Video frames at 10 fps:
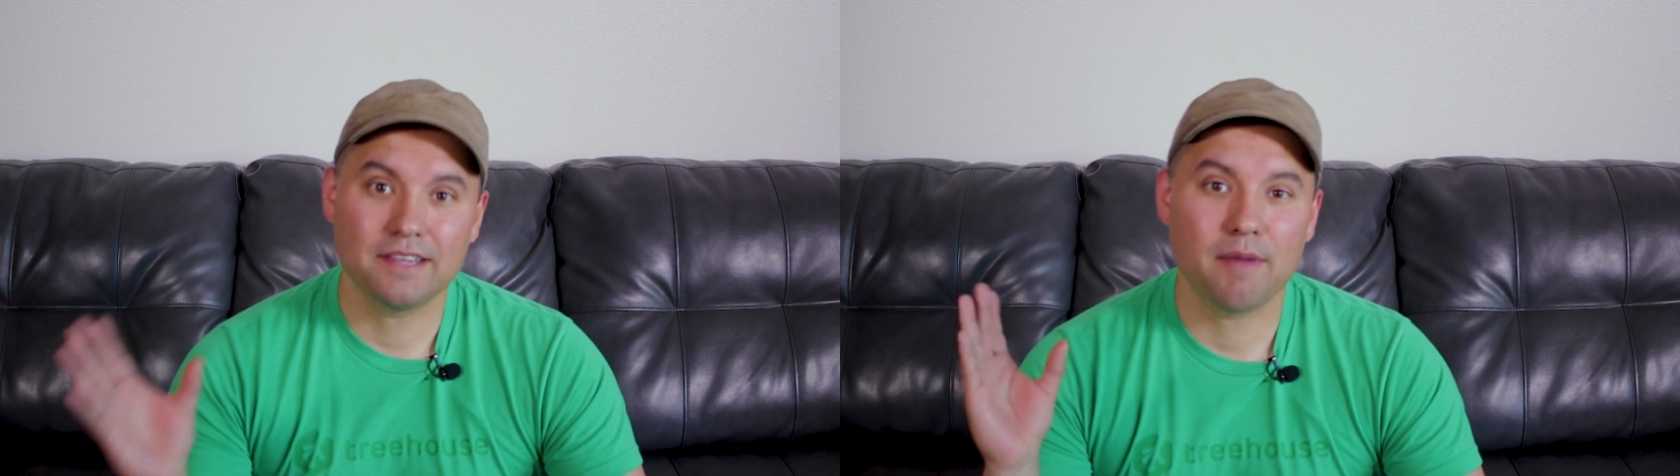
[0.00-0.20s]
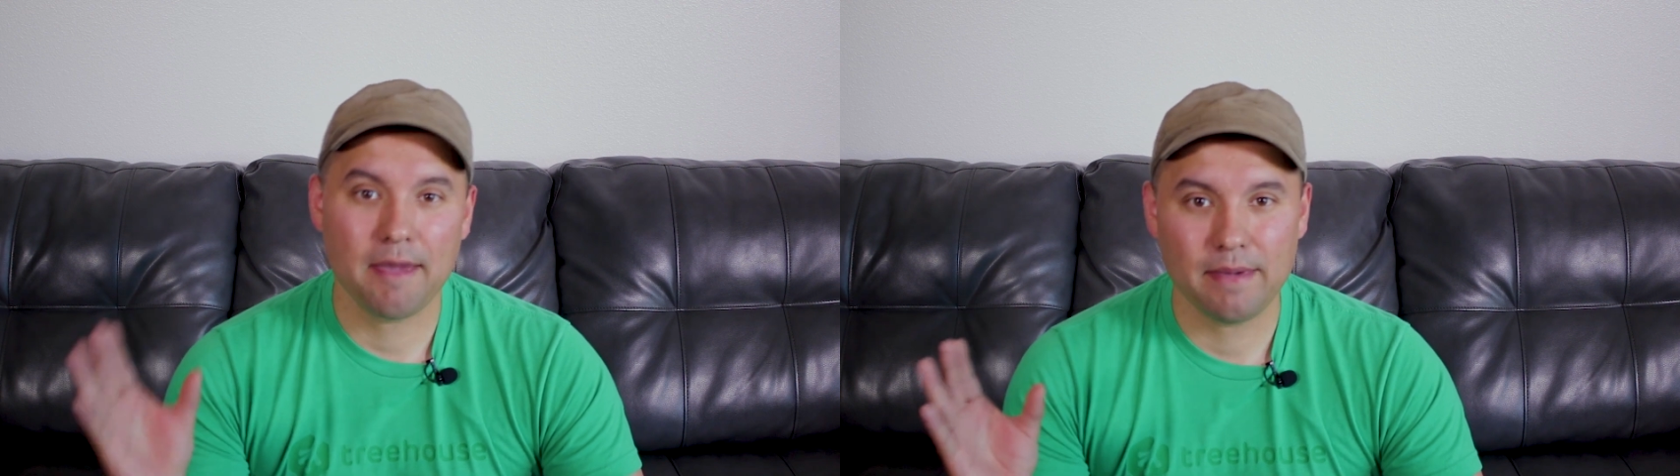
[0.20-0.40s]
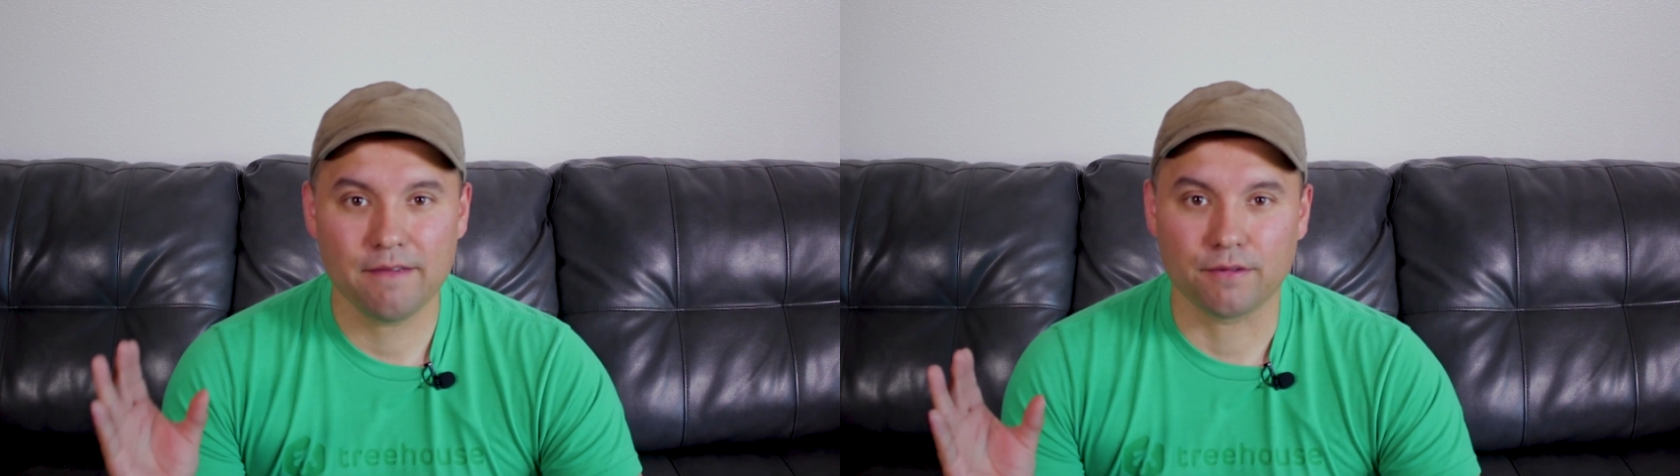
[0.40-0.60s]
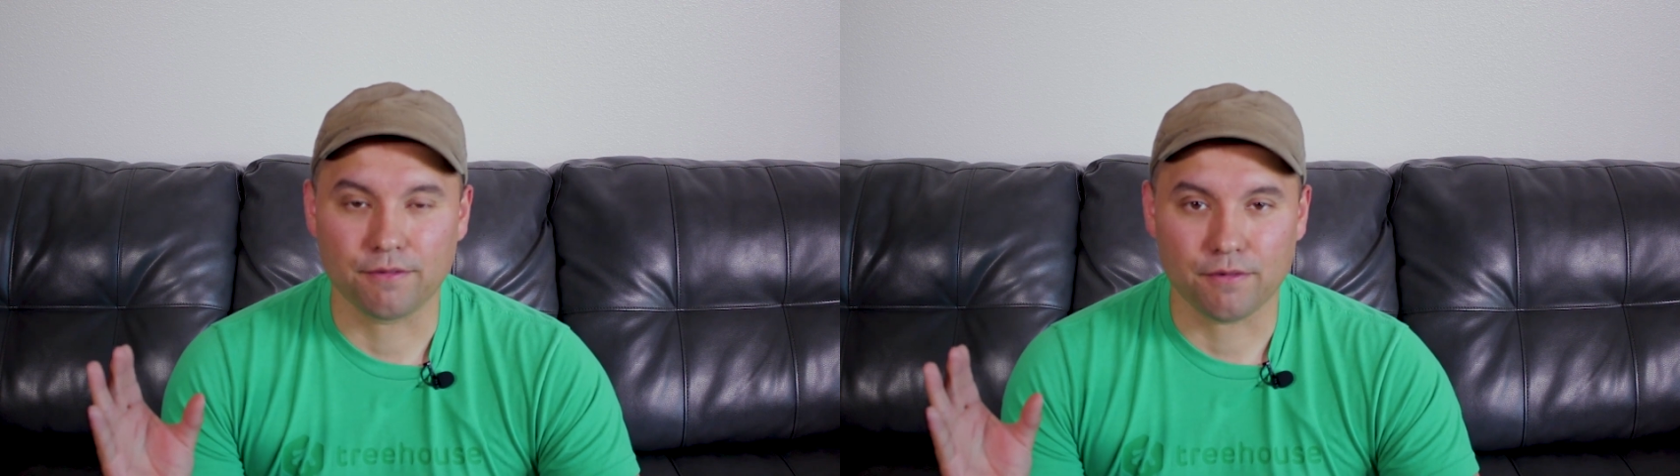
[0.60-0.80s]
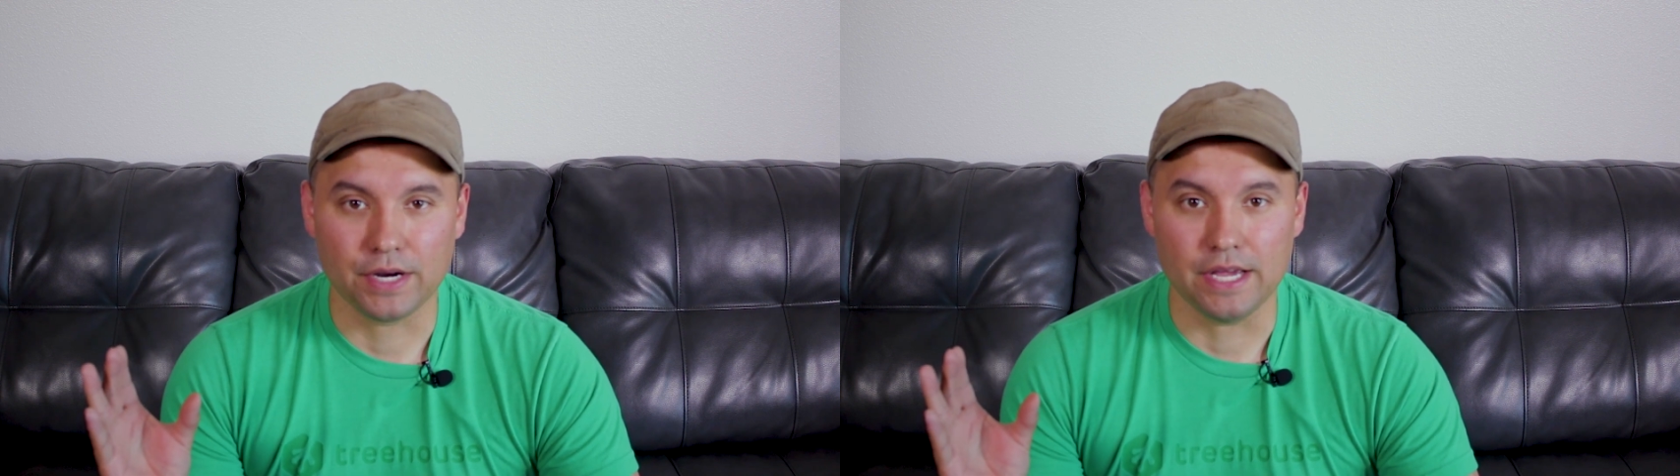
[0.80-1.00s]
it might be for
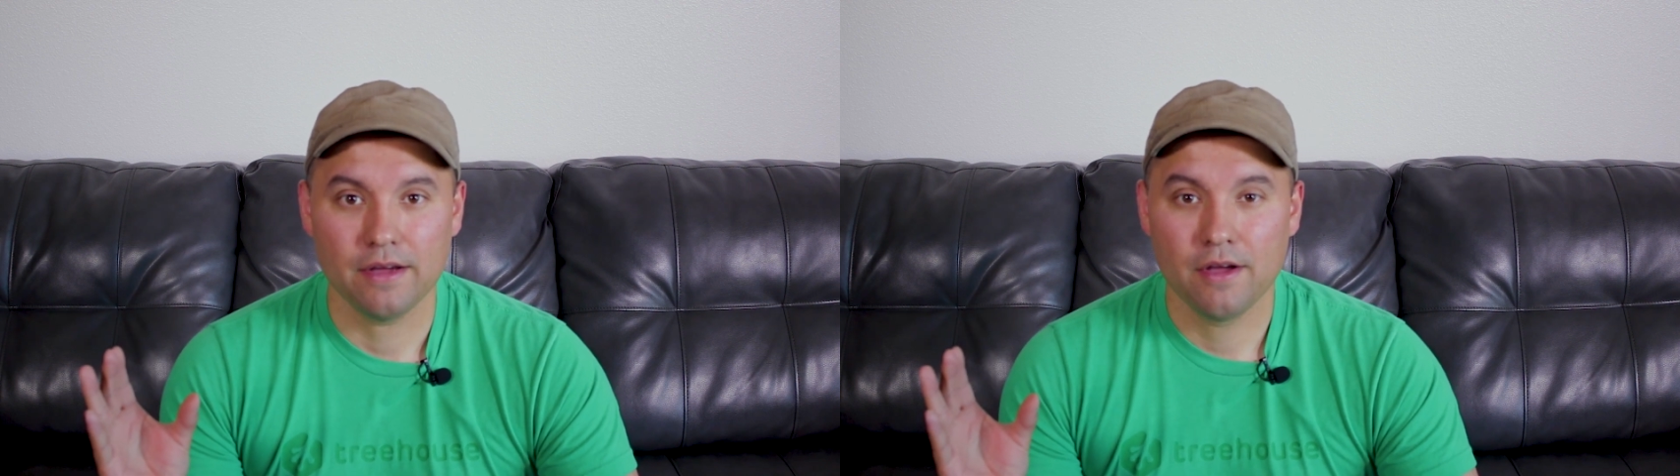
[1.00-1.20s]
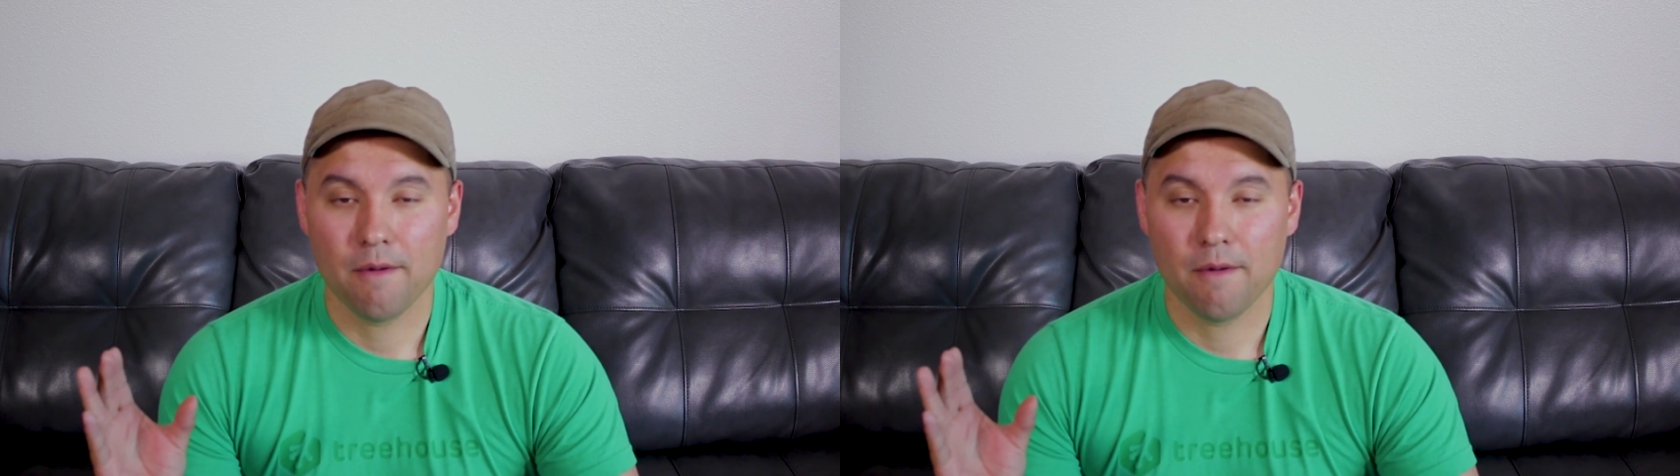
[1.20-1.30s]
free,